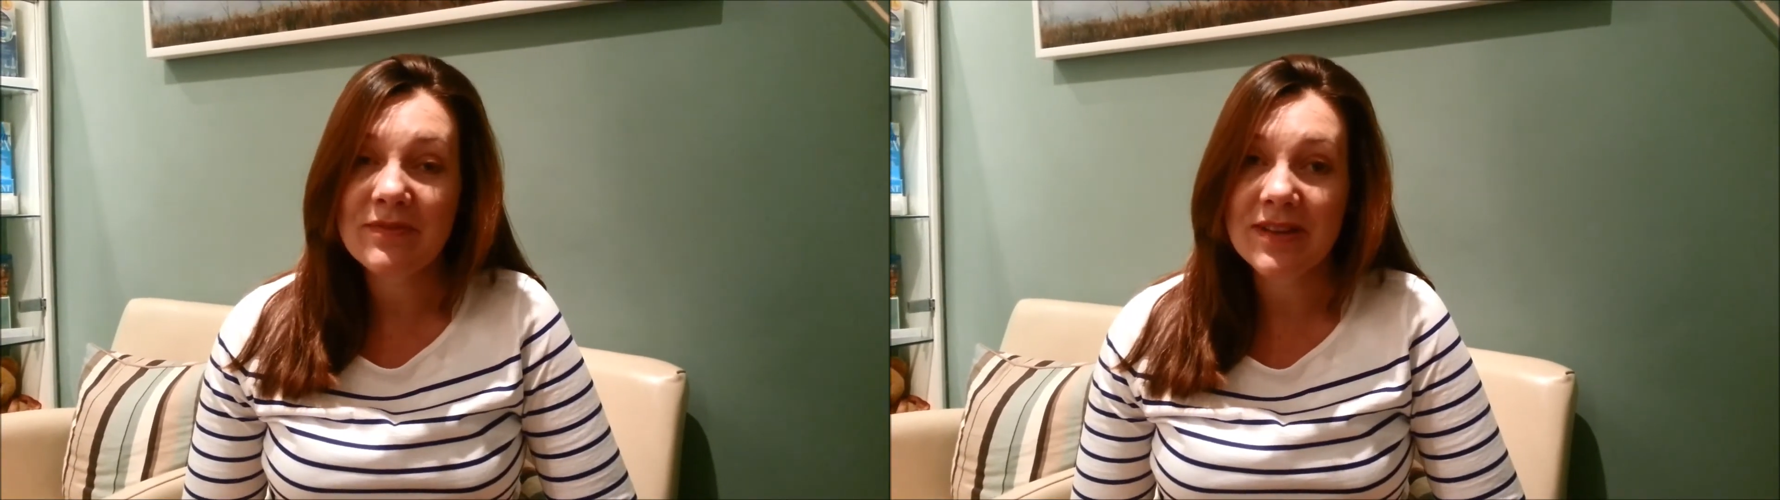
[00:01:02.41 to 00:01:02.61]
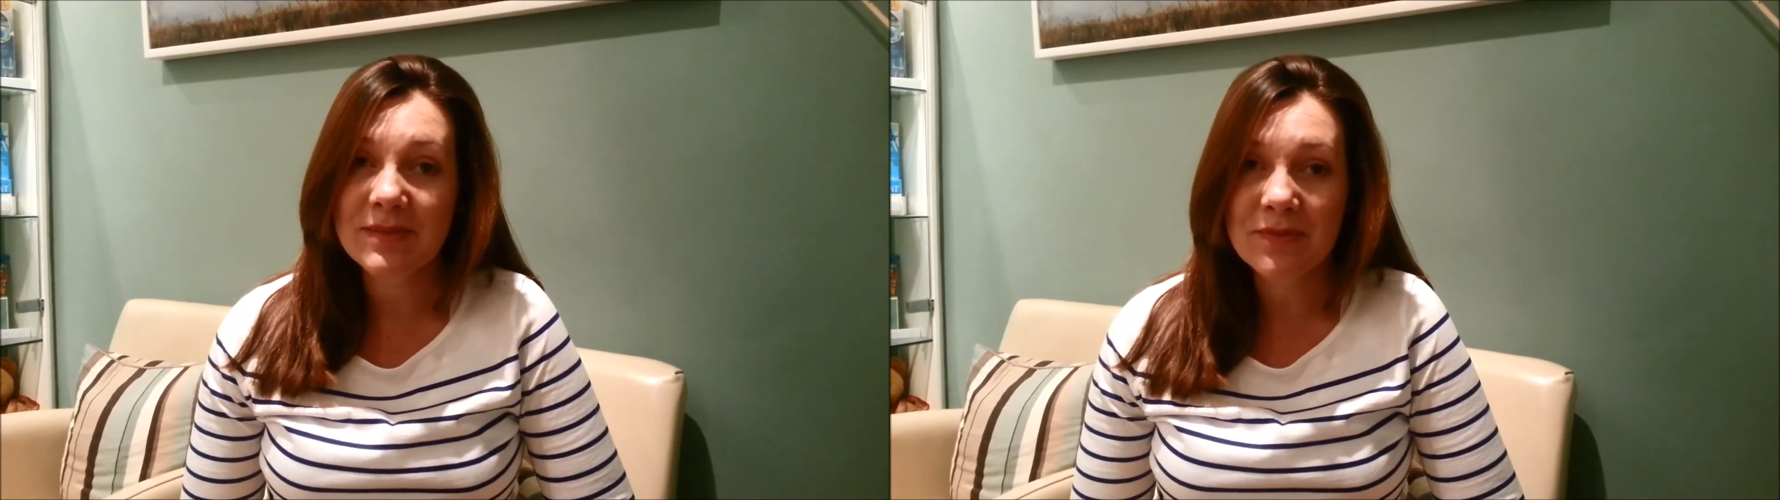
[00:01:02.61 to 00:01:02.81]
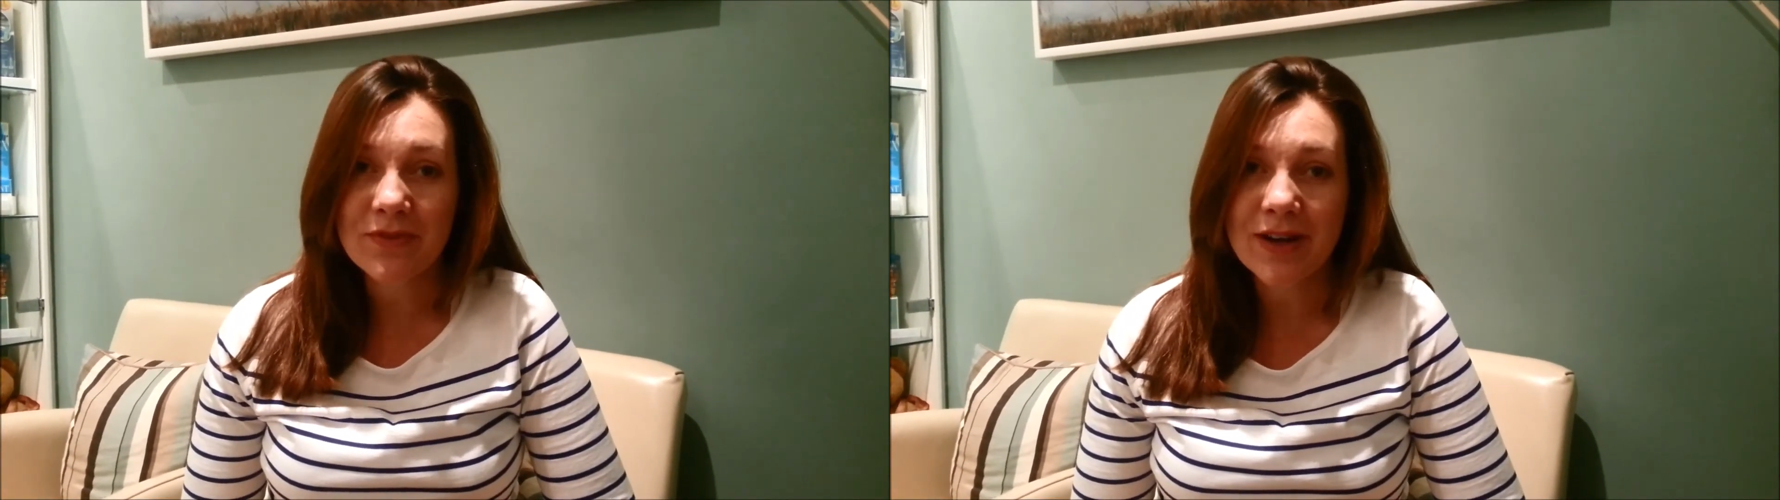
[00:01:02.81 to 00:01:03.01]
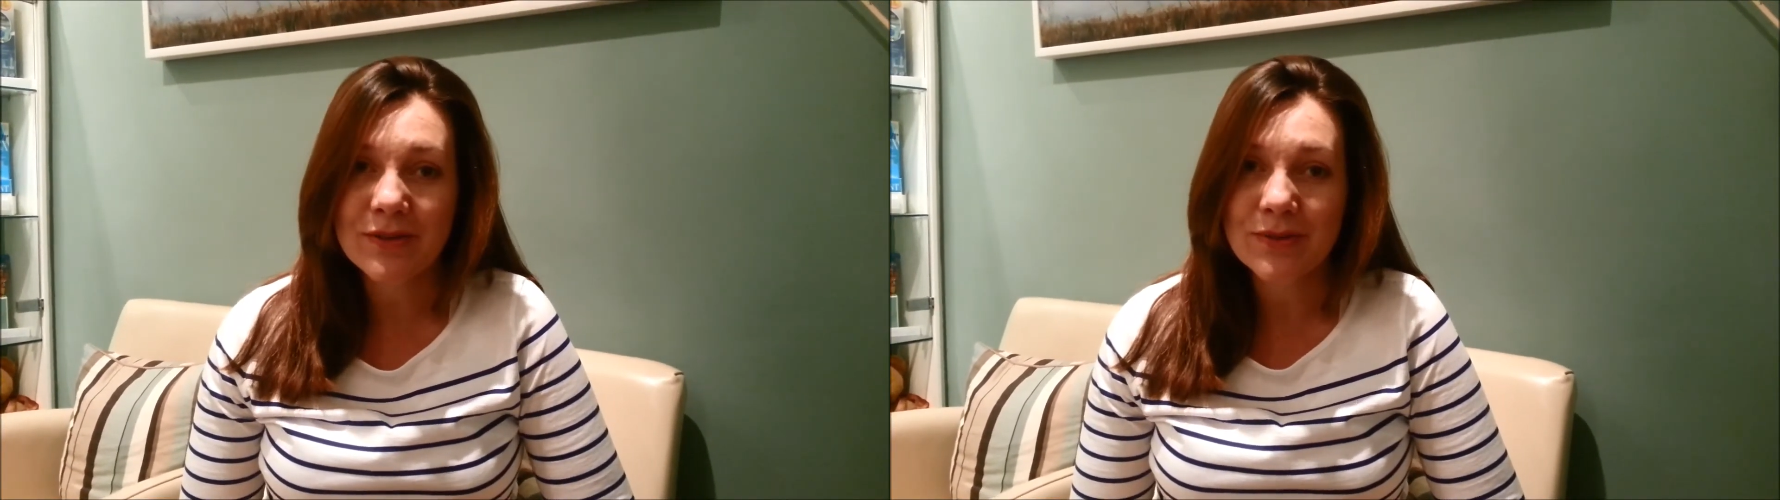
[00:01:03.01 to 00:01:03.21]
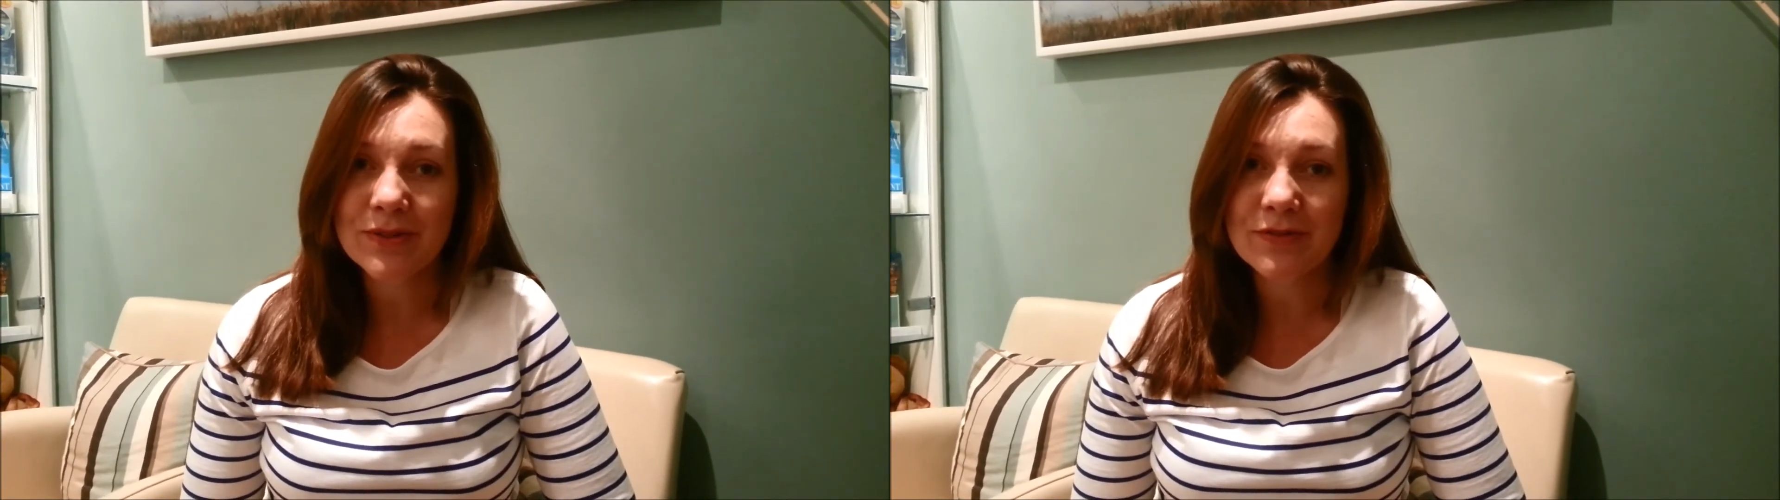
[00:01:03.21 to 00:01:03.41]
investment for our
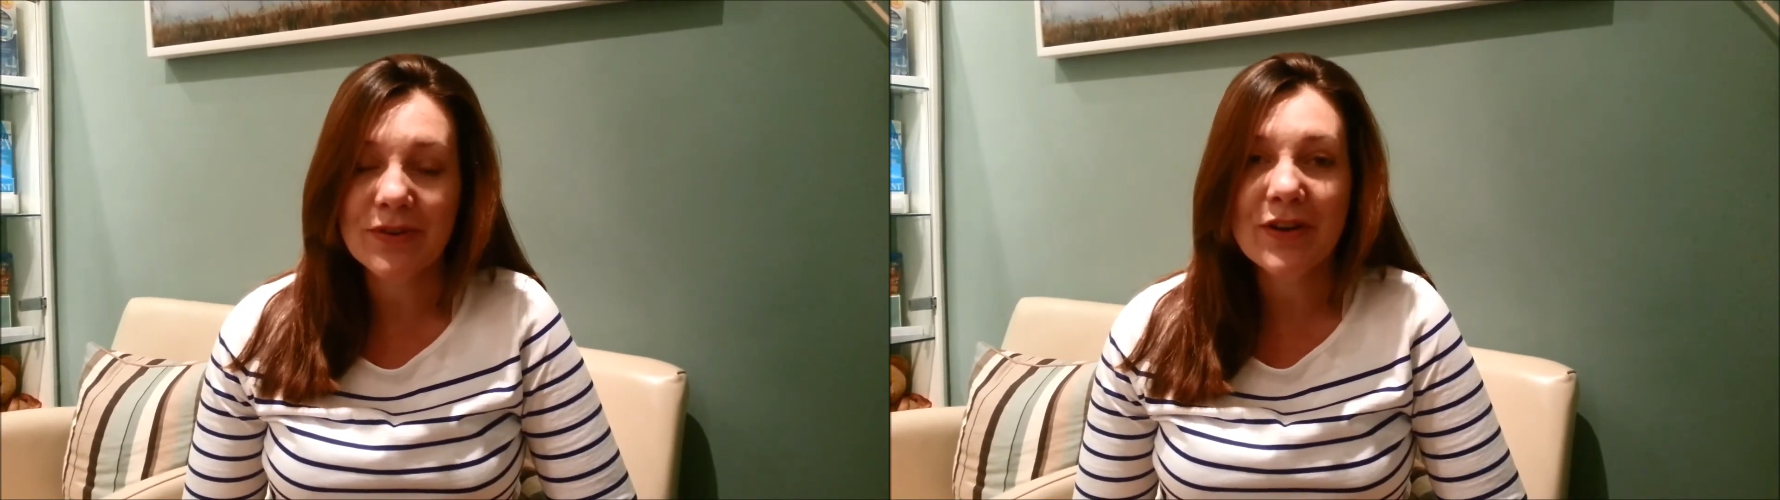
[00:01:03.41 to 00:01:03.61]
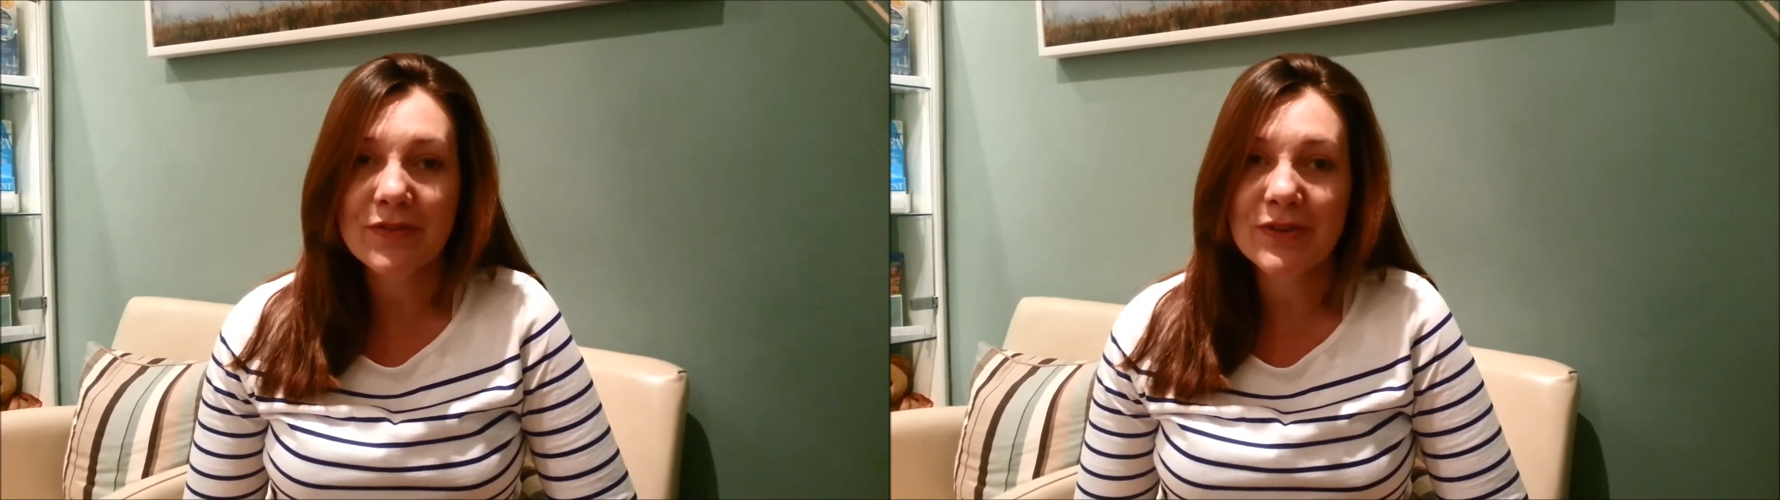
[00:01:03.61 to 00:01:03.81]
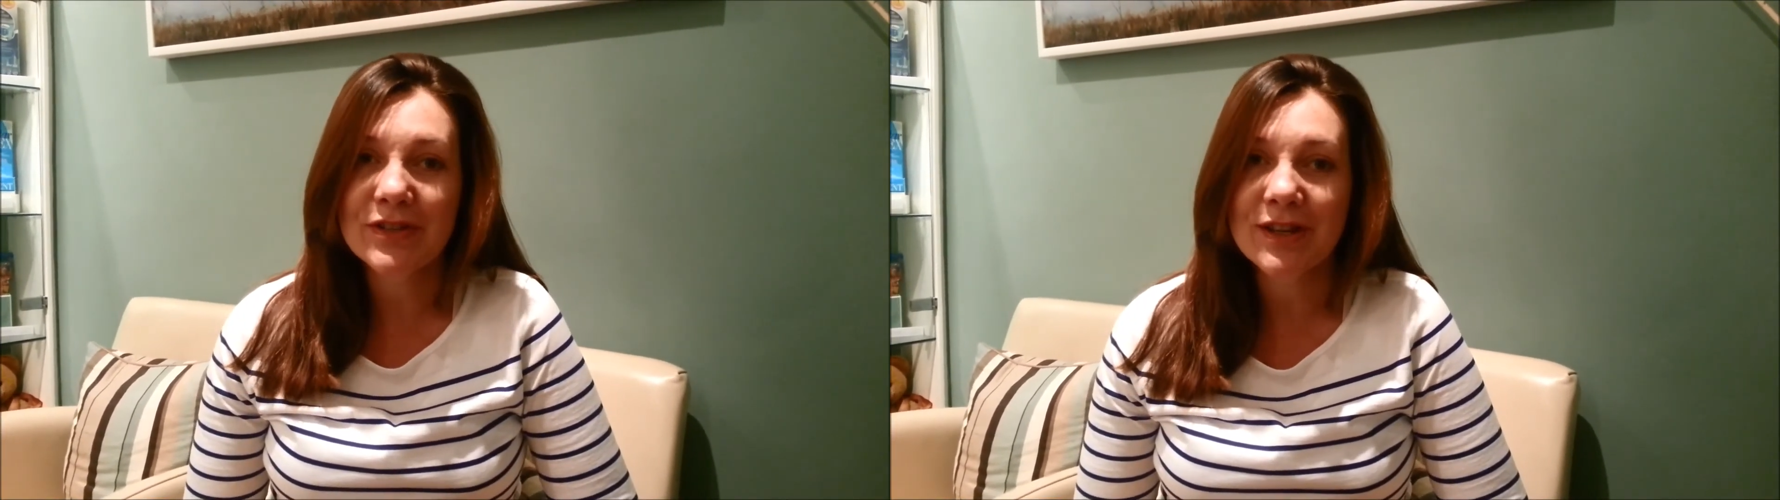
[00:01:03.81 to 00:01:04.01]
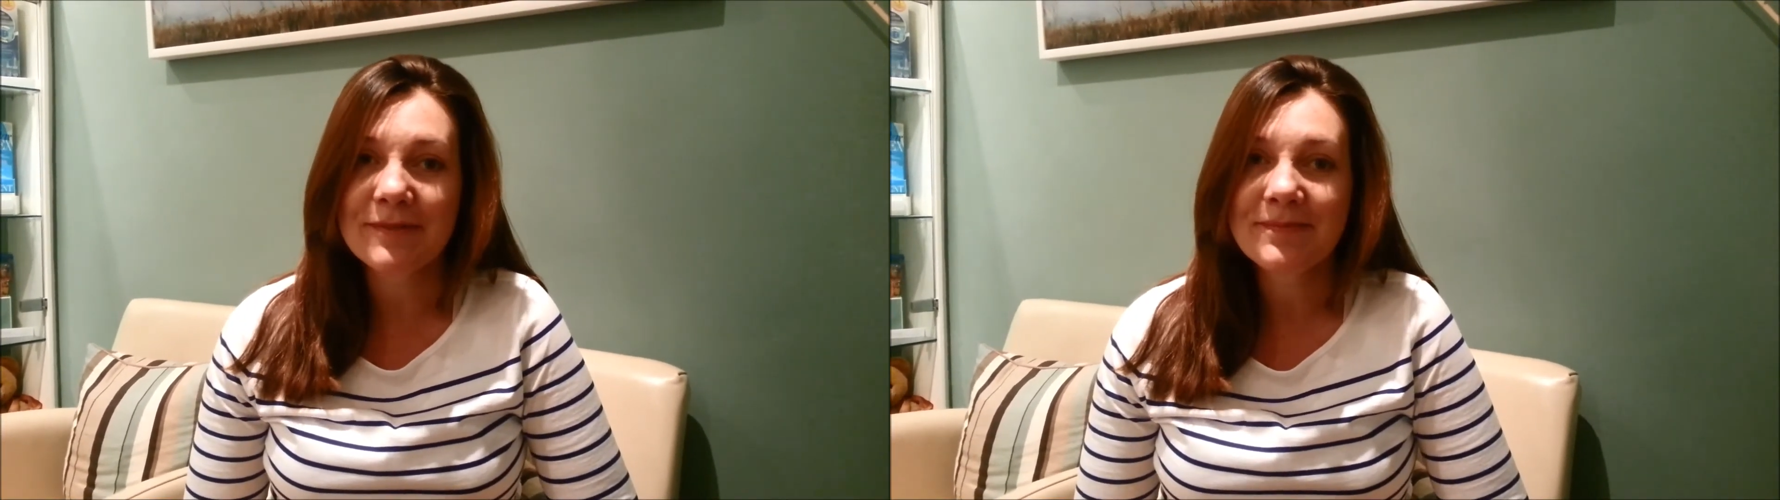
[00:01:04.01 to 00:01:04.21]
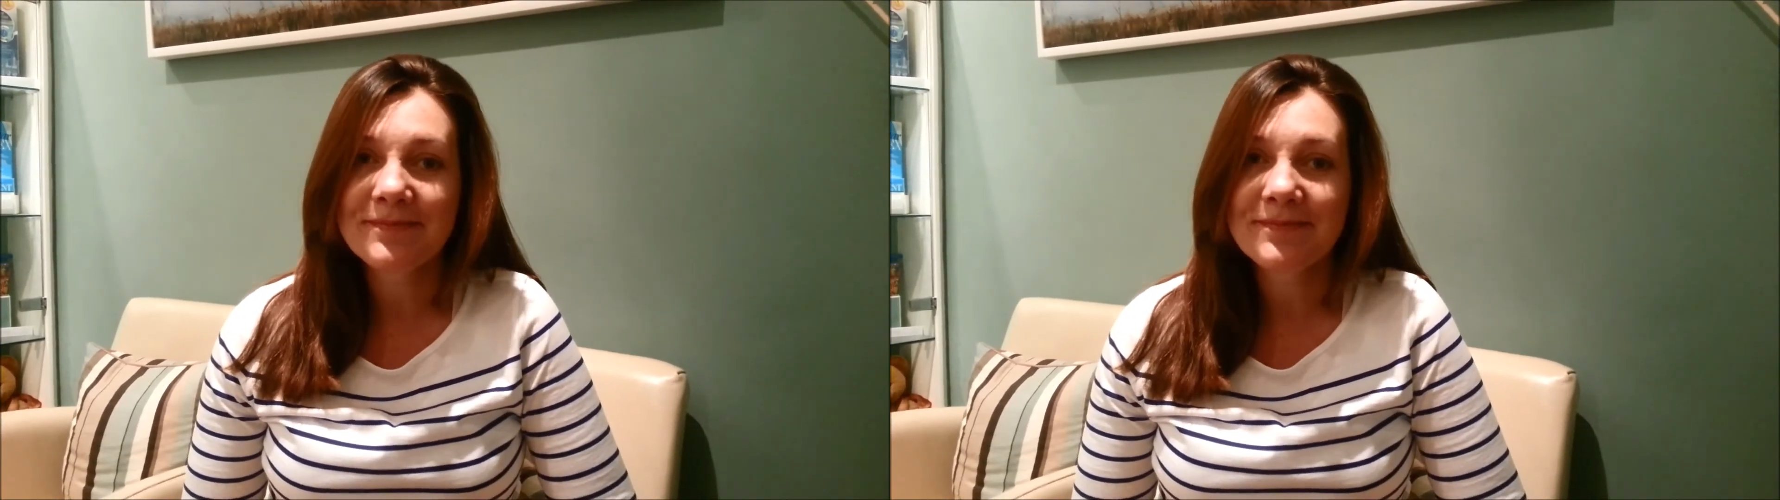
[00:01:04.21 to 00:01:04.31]
daughter, for her future.